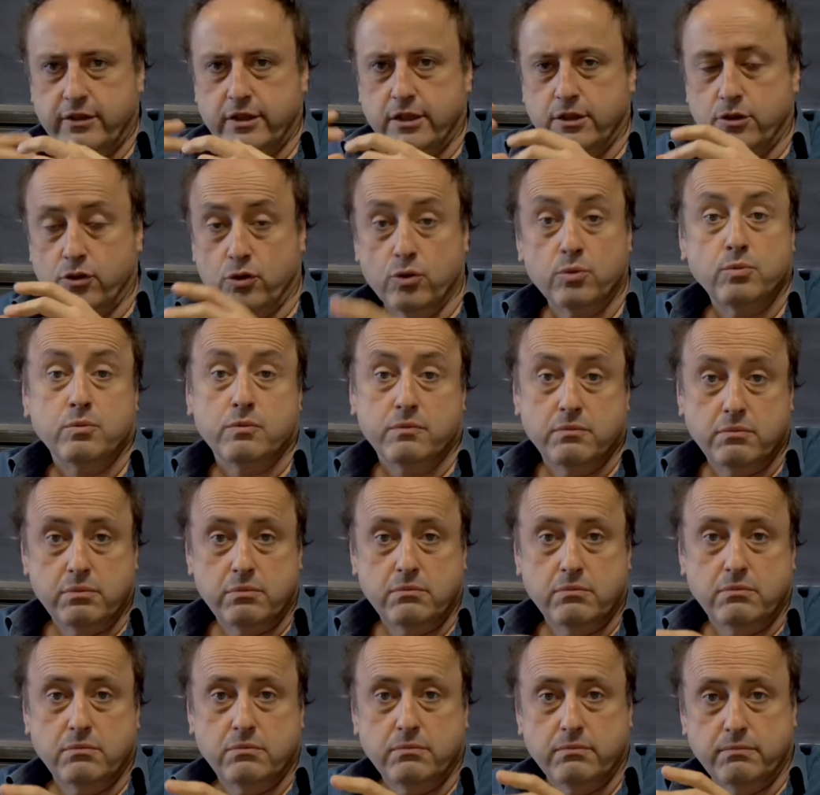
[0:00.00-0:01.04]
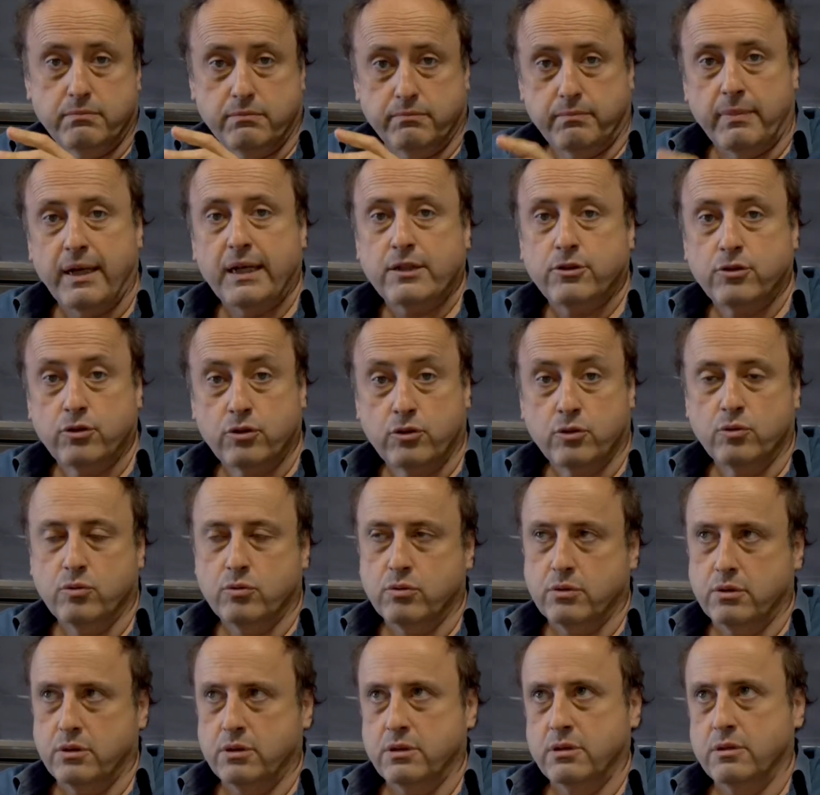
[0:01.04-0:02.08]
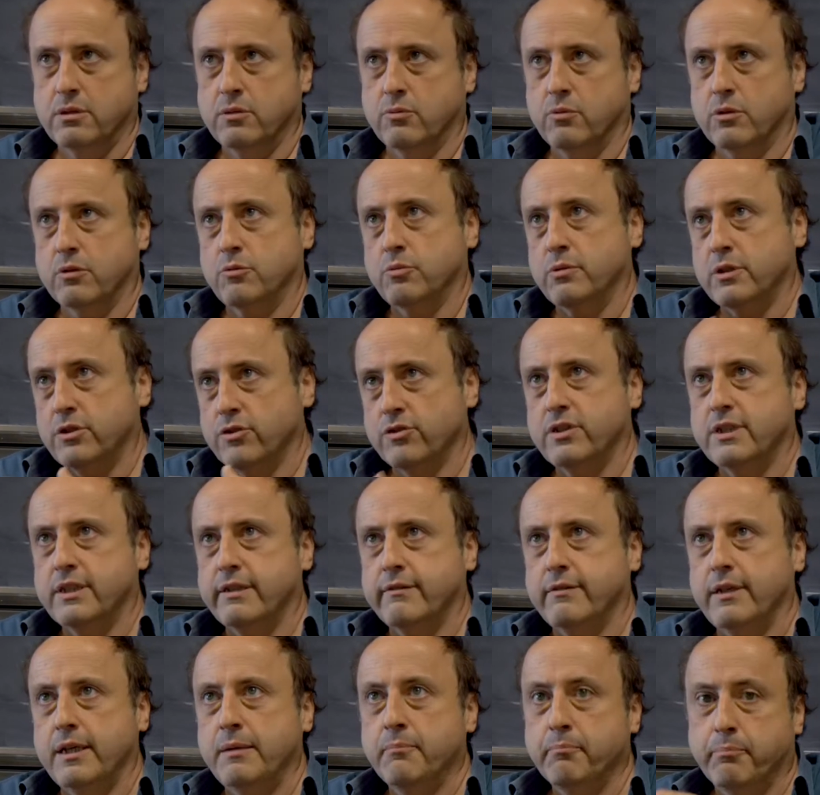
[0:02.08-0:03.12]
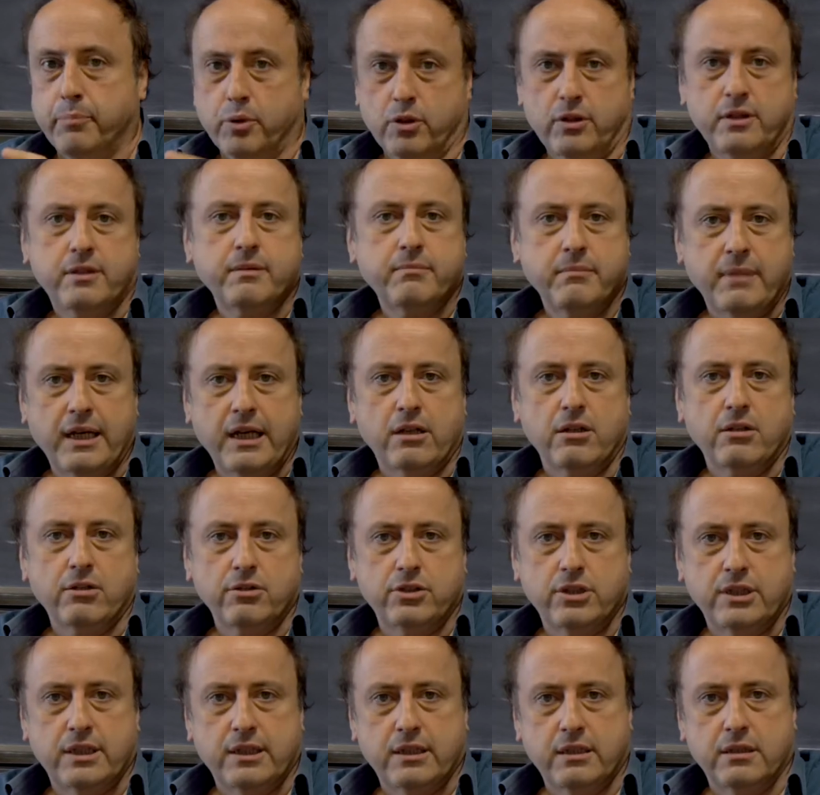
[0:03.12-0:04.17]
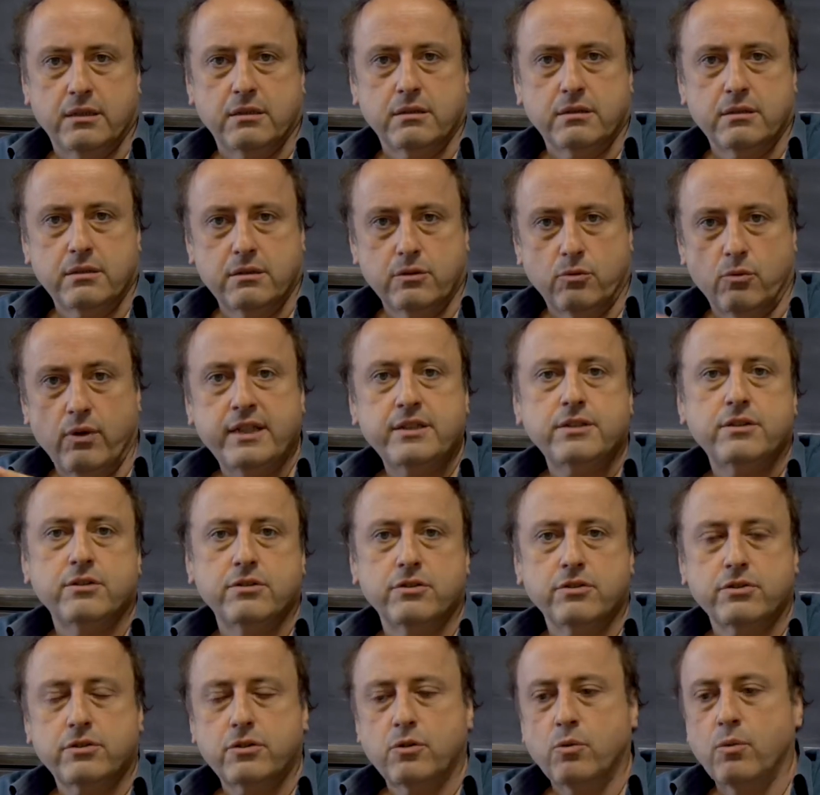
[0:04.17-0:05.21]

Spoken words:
answer two what we consider important biological questions.